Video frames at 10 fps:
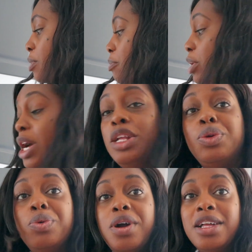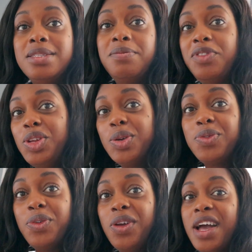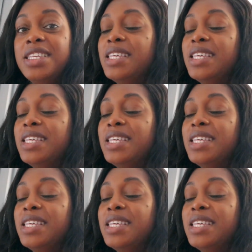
But I do got some videos for you guys,